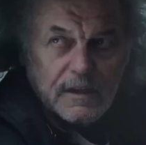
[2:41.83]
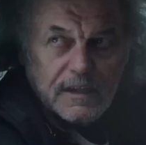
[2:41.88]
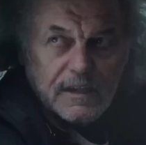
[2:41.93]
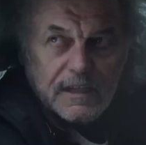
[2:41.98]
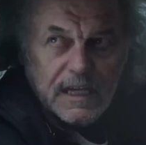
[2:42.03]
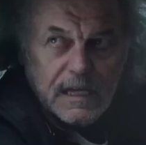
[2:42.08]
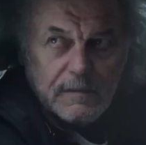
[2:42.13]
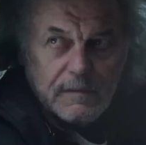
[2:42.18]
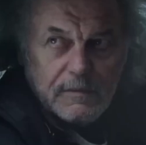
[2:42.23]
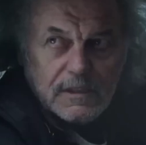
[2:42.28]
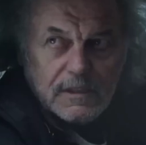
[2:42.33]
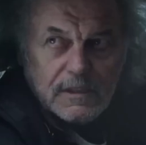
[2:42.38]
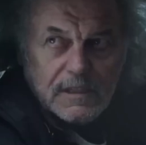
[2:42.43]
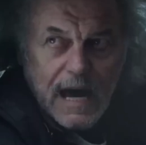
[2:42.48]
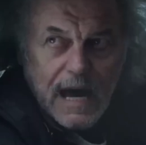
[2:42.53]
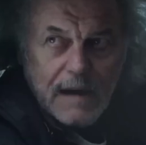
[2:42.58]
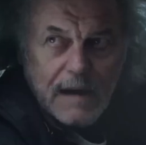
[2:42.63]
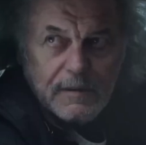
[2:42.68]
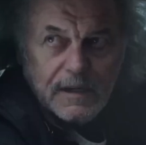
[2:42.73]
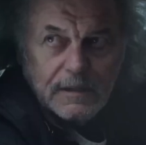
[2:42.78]
The man
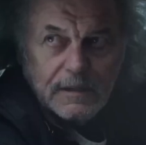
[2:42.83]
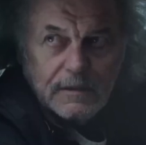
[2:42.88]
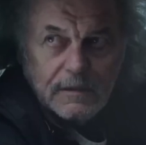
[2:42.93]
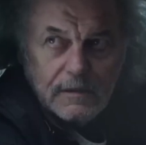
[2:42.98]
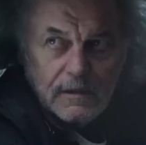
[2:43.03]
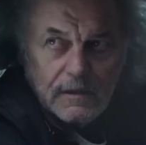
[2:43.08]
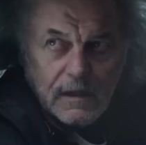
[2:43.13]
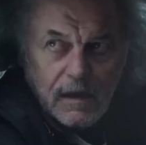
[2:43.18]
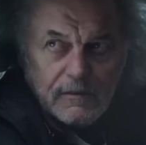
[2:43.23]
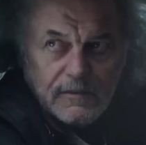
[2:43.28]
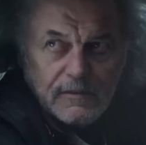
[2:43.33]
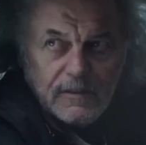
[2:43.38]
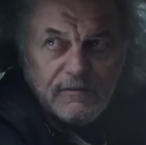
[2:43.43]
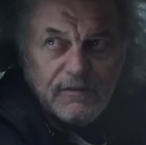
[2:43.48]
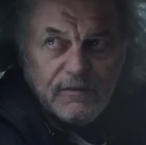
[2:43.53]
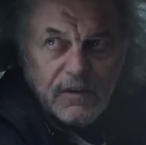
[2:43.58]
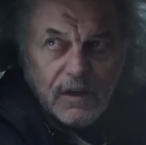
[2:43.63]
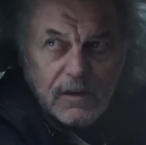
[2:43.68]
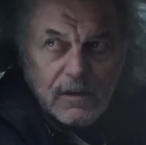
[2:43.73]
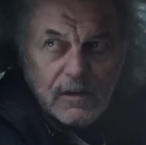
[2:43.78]
tells them the house has been
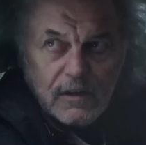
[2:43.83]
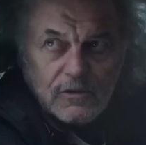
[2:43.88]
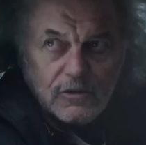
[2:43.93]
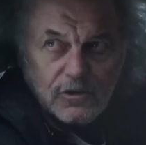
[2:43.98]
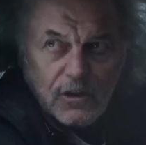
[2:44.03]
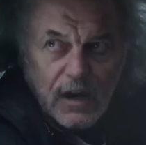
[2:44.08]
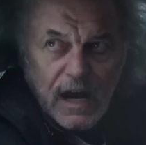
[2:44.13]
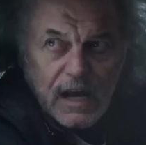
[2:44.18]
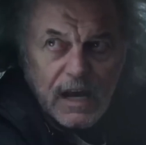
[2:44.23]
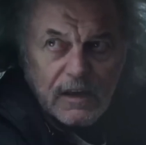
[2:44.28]
closed a long